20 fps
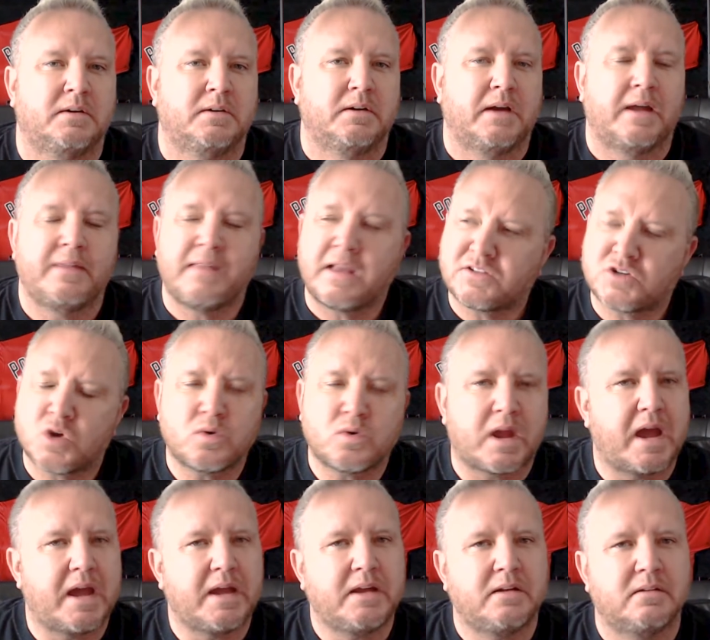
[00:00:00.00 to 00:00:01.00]
And that's
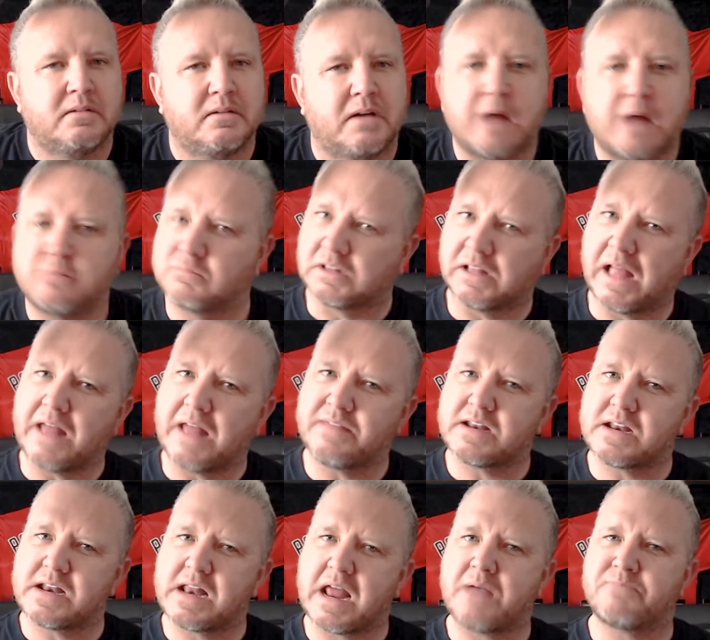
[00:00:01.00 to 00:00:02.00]
okay. I'm glad
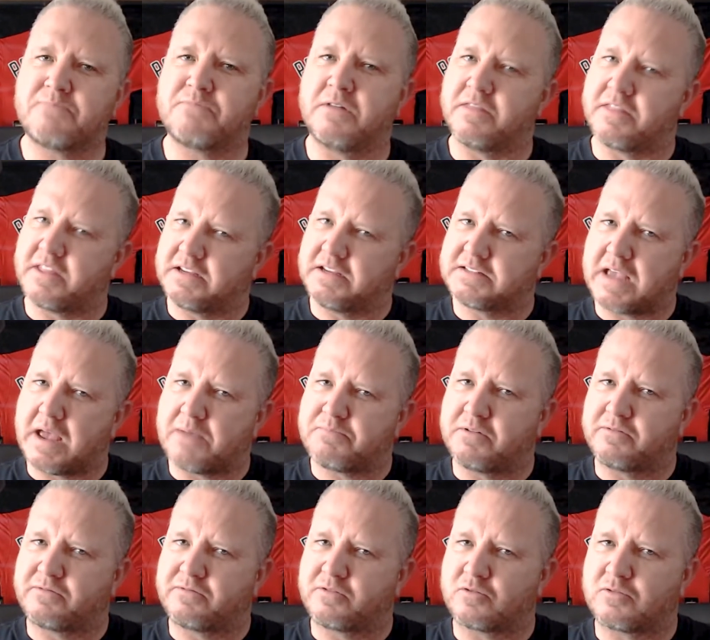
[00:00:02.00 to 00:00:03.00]
that it happened. Things
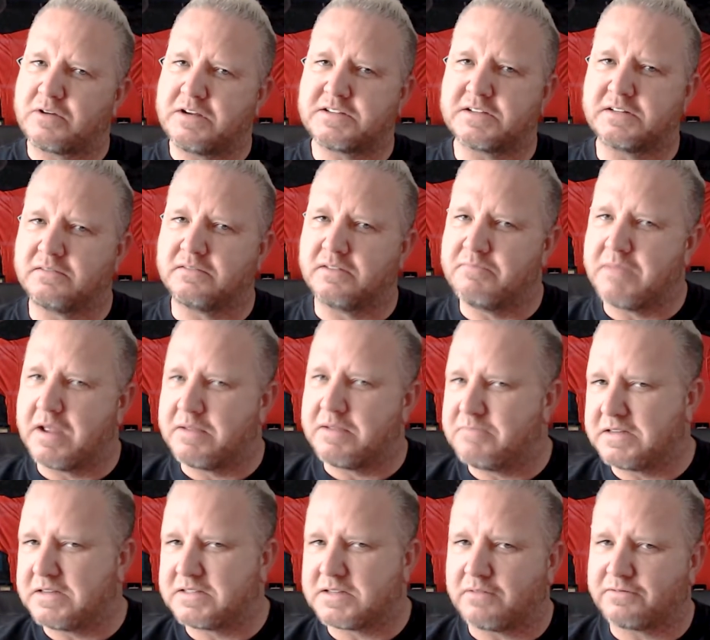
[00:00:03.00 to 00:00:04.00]
happen for a reason. It made
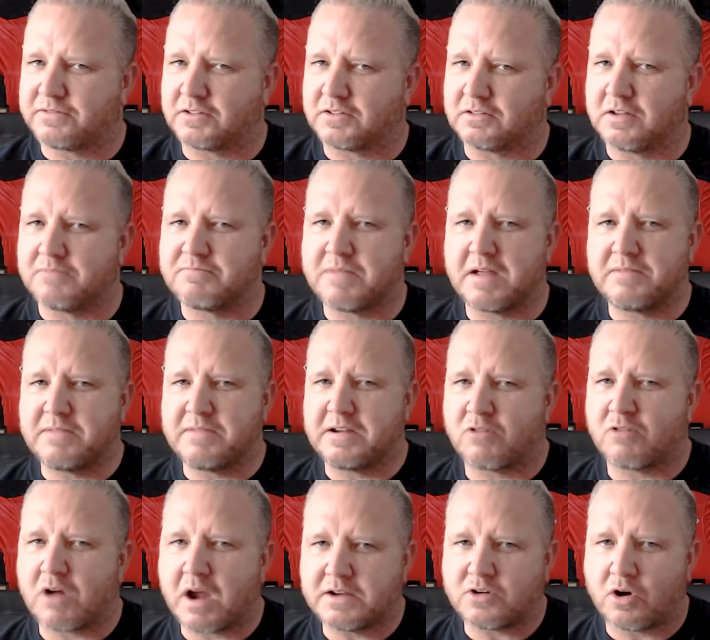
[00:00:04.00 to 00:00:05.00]
me tougher. It made me
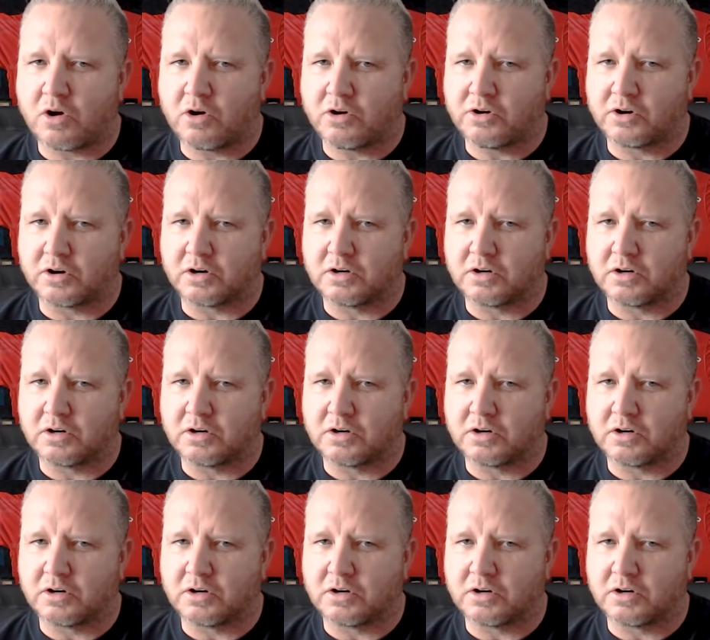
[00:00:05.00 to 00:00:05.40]
grind harder.